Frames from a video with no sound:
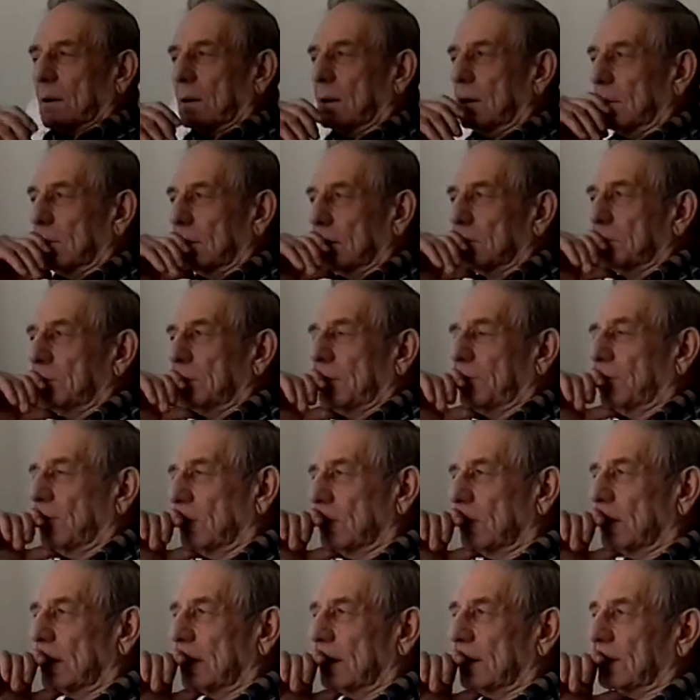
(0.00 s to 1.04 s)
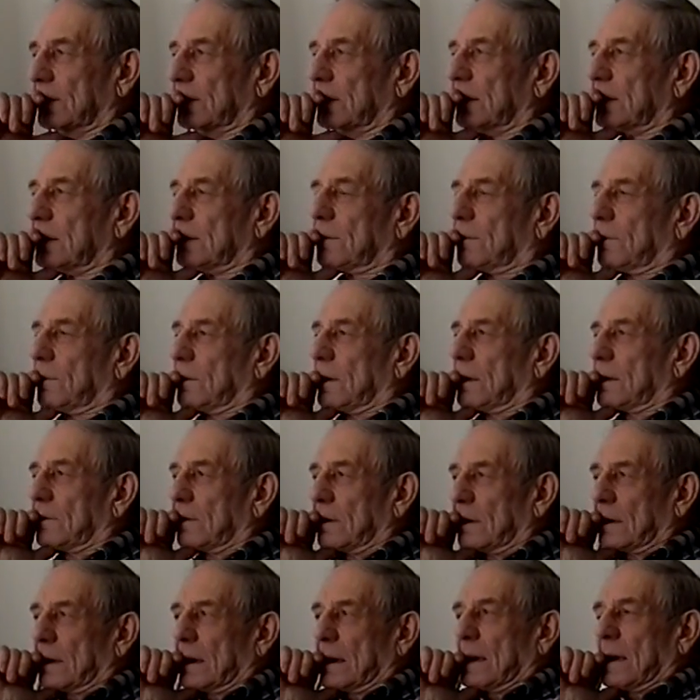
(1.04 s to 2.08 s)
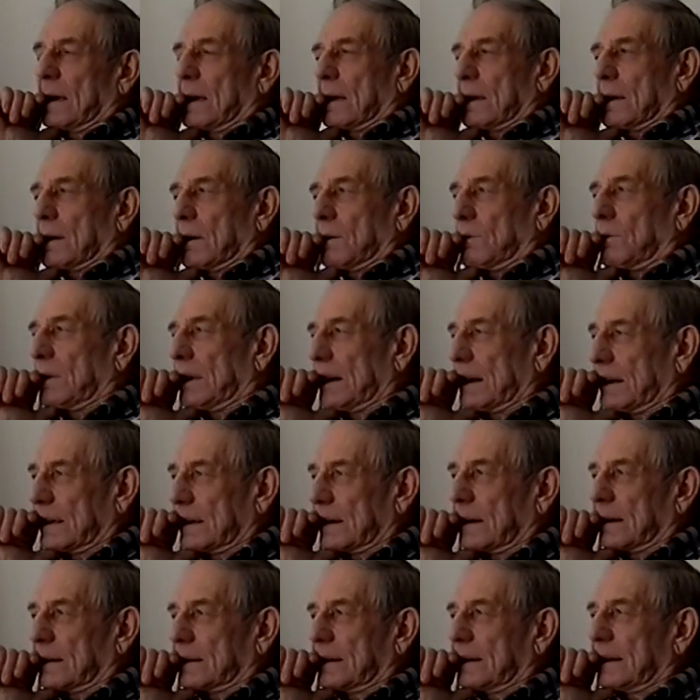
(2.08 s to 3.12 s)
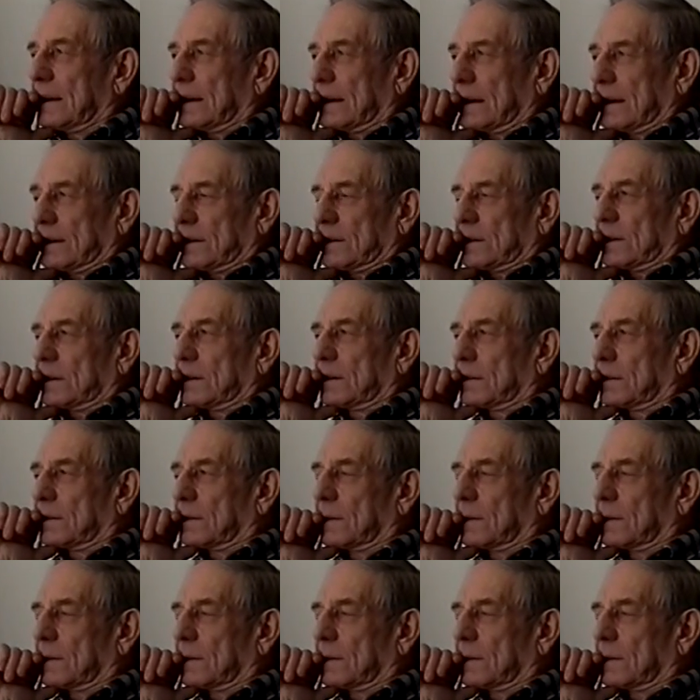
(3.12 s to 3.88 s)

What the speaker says: And before I was really a teenager,